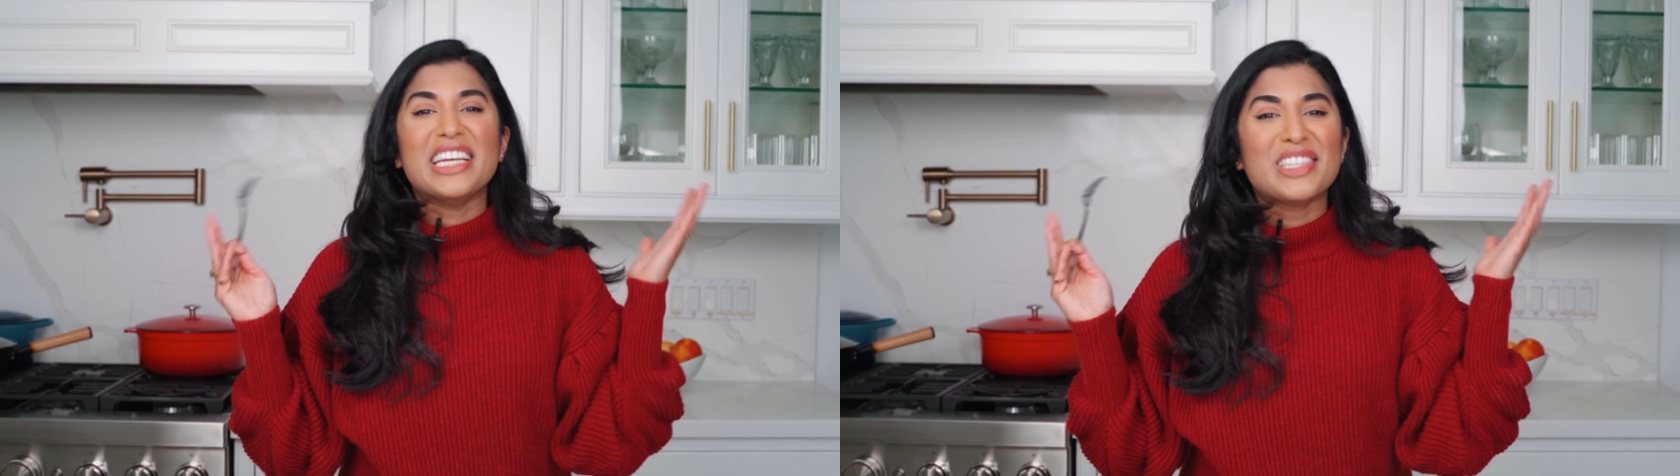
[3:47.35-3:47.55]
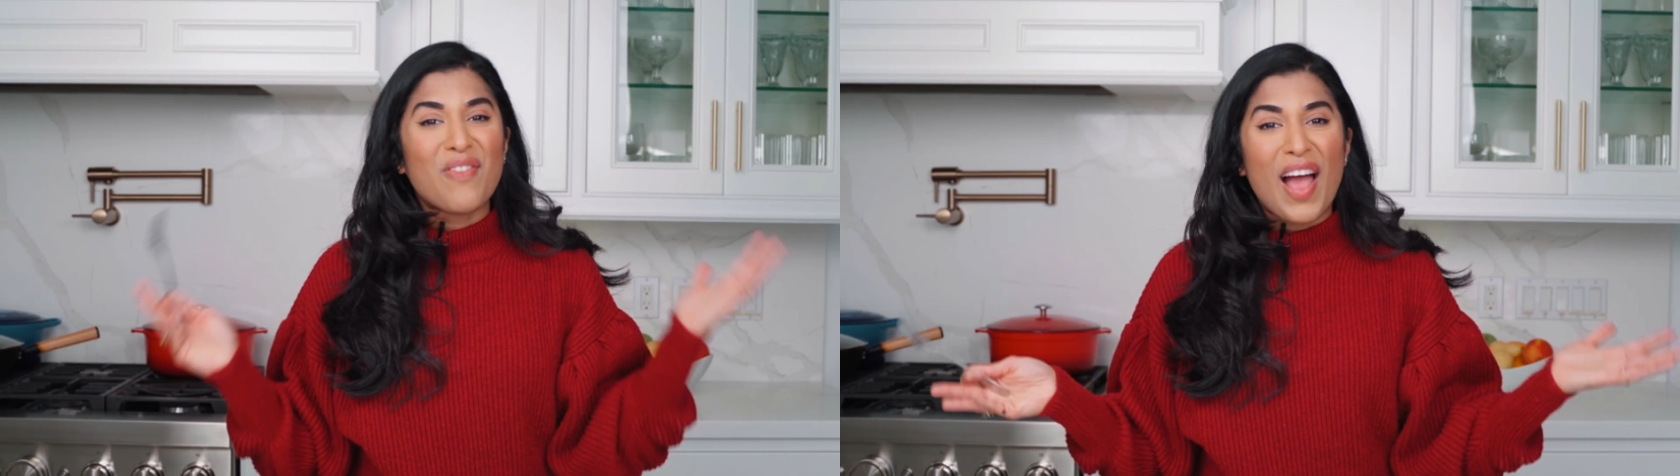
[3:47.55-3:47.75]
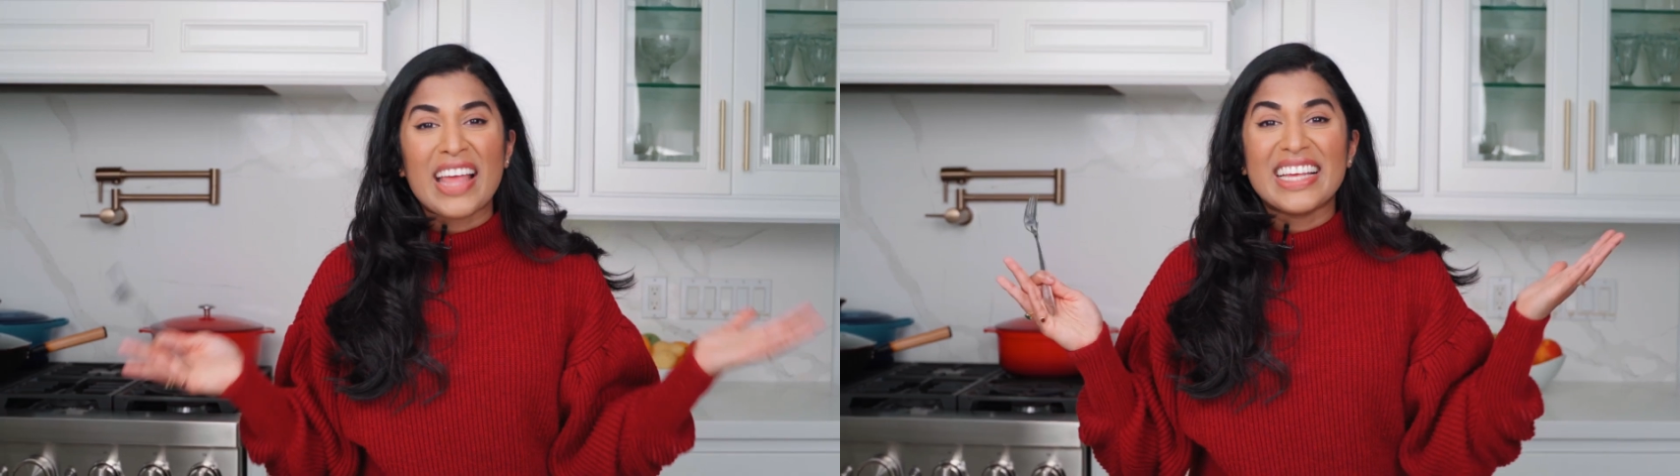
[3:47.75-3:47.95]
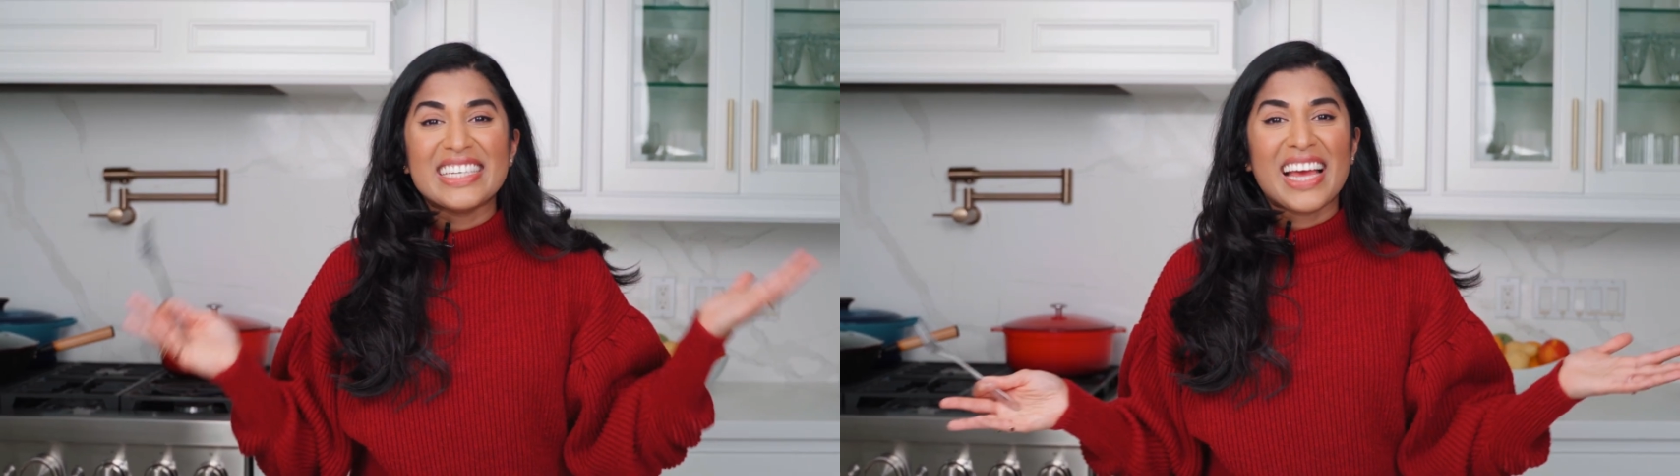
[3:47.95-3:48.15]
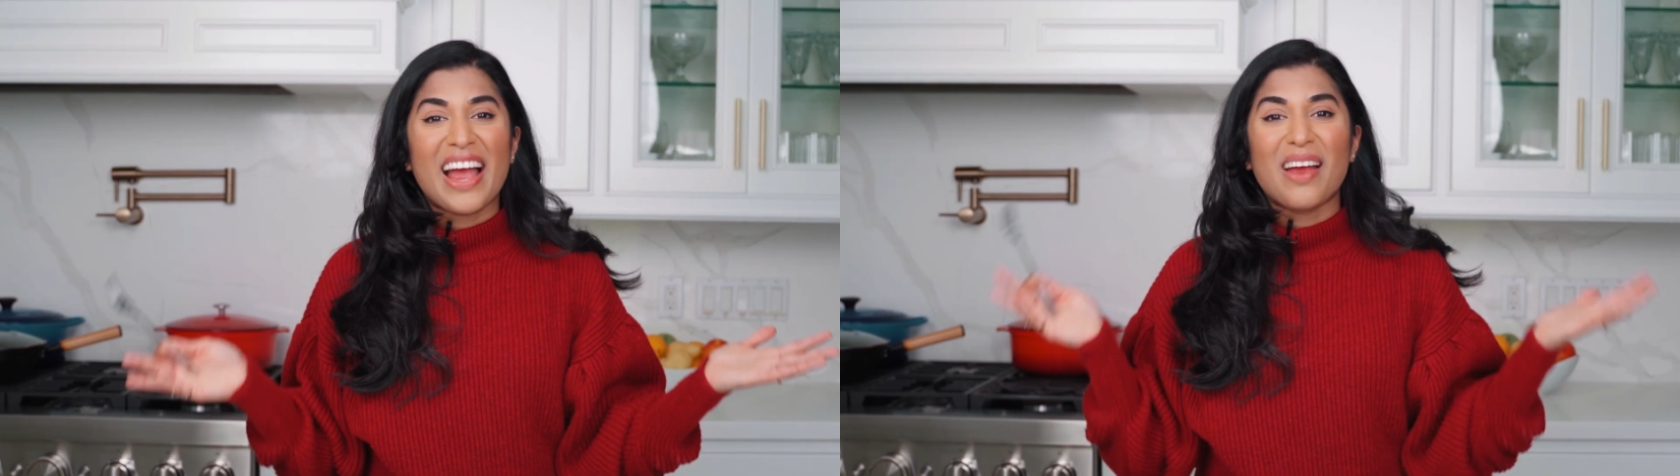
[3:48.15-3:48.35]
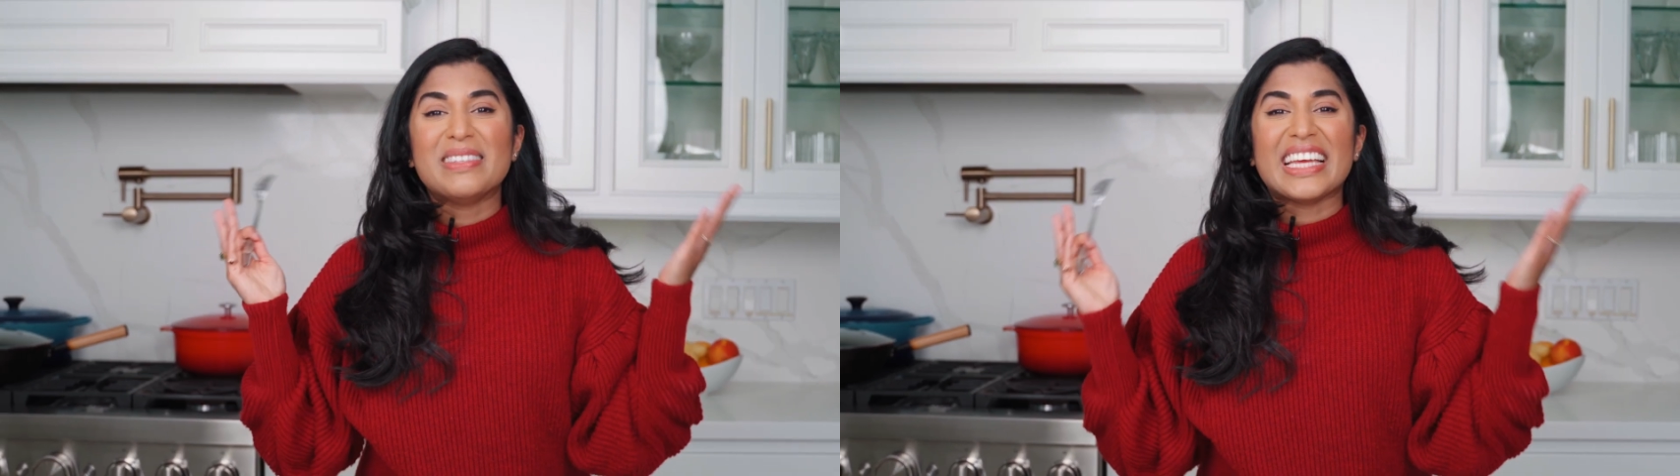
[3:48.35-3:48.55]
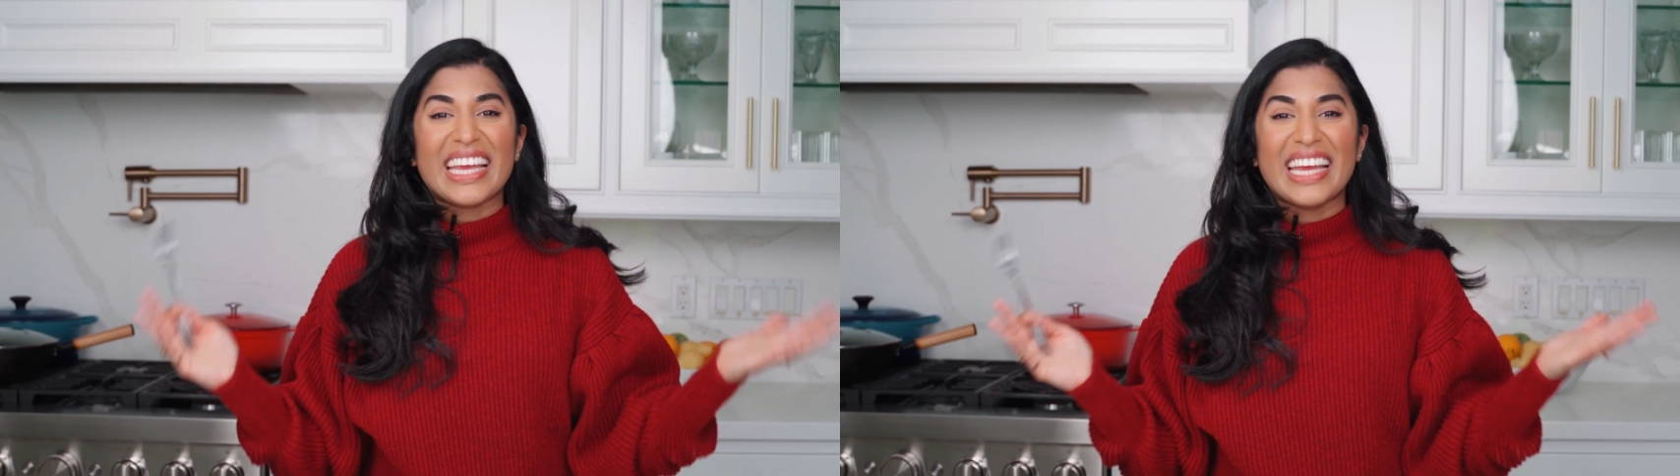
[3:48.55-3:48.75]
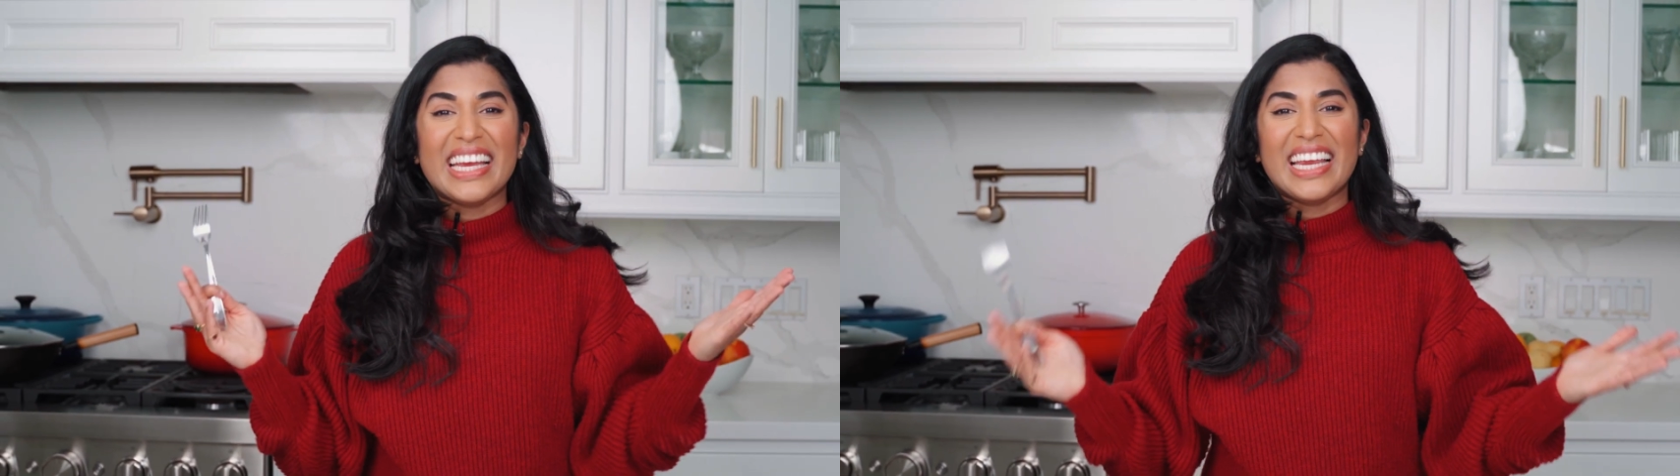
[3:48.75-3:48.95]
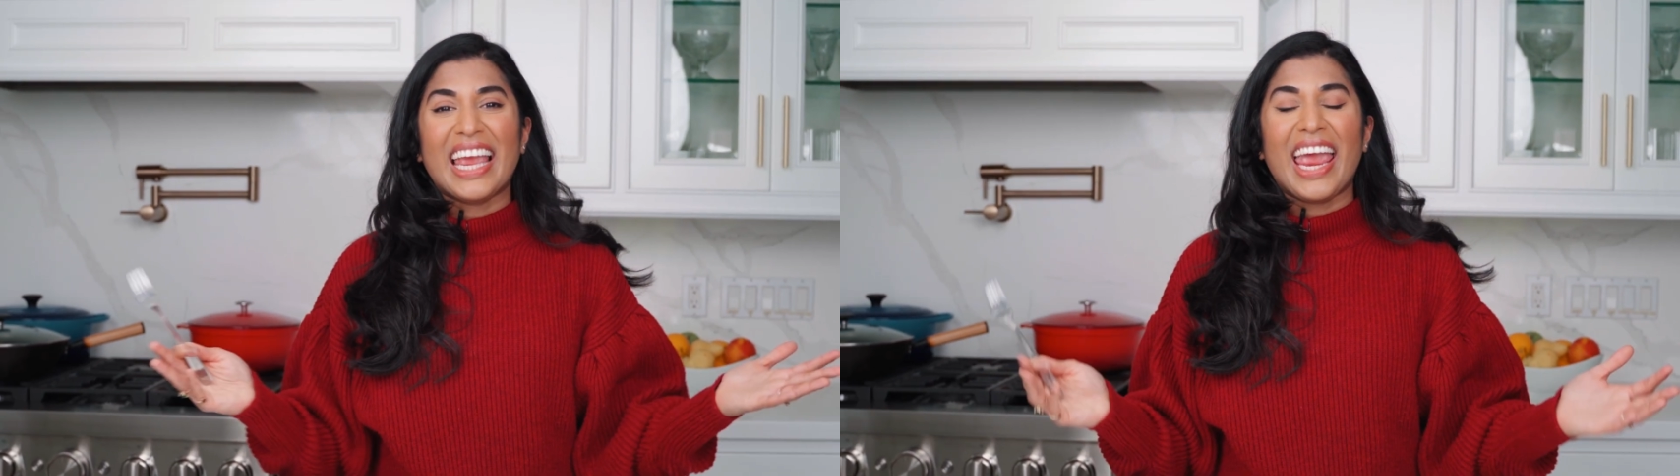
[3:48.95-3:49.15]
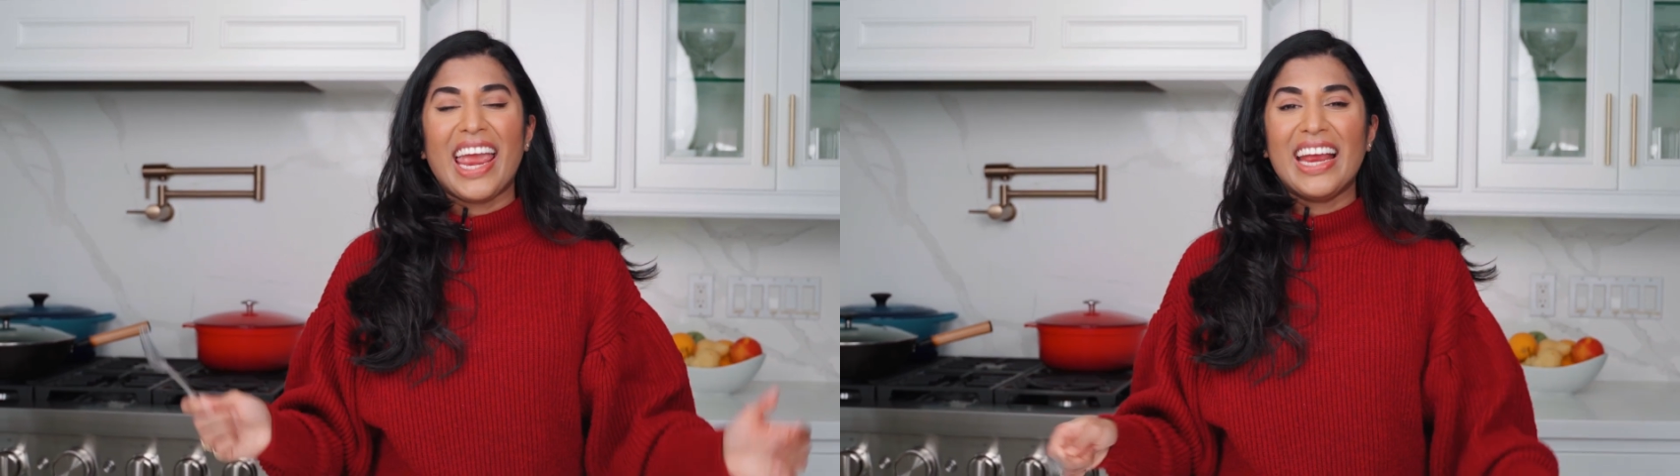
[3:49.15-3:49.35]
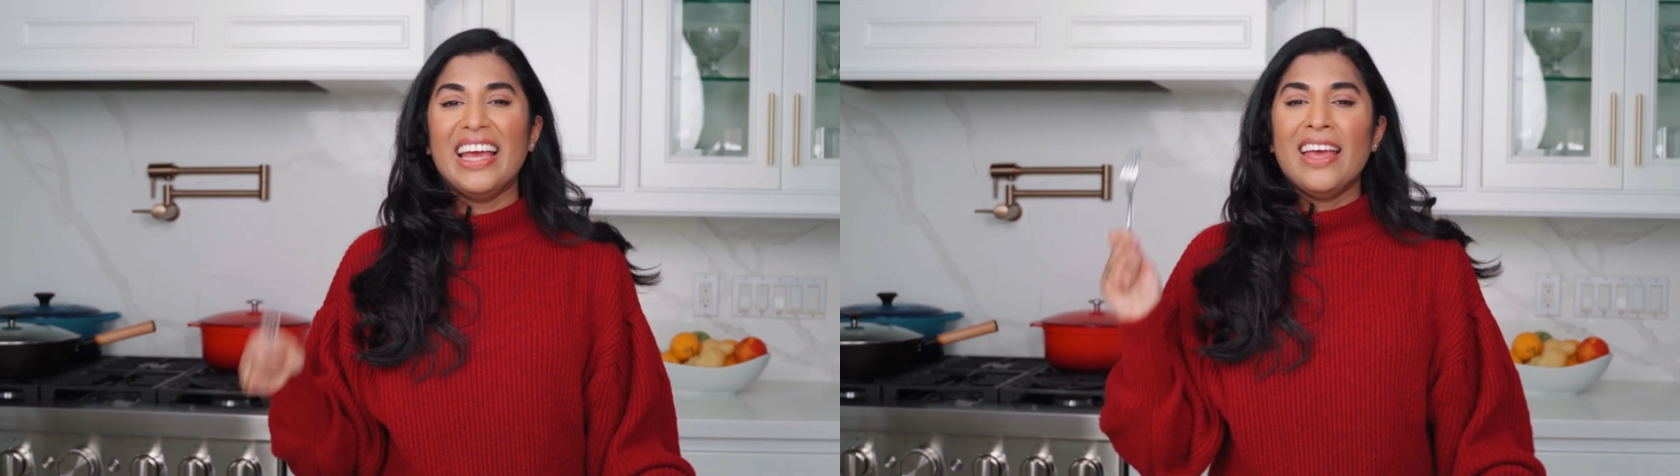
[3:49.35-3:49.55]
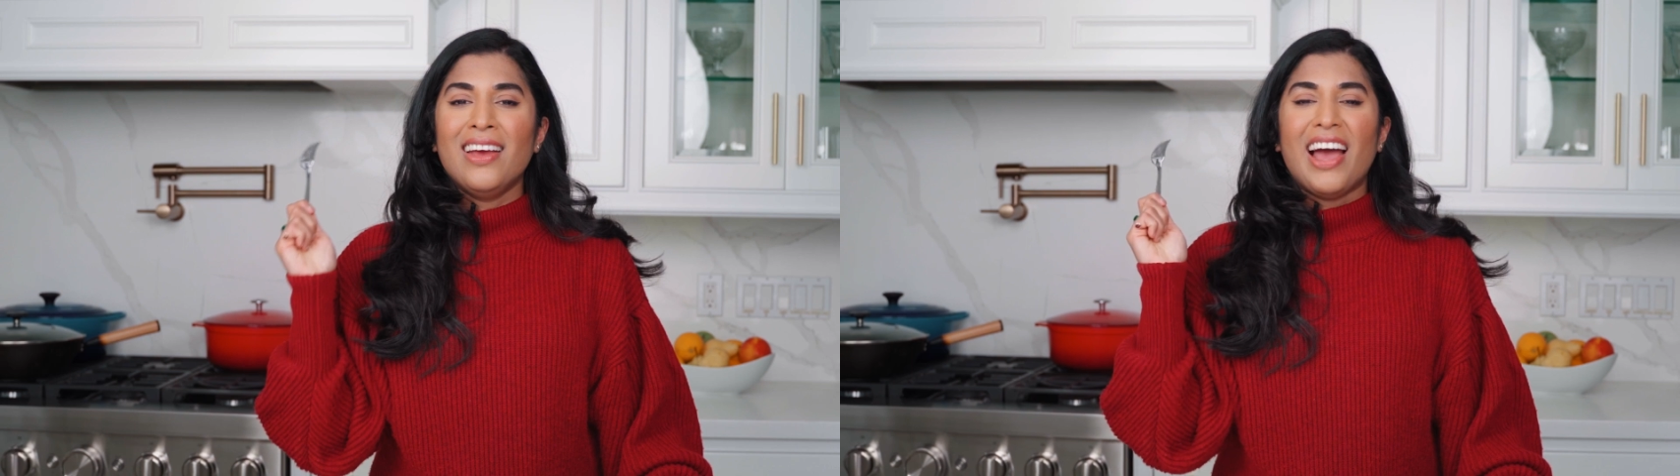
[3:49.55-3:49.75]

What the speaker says: is finally time to eat cake.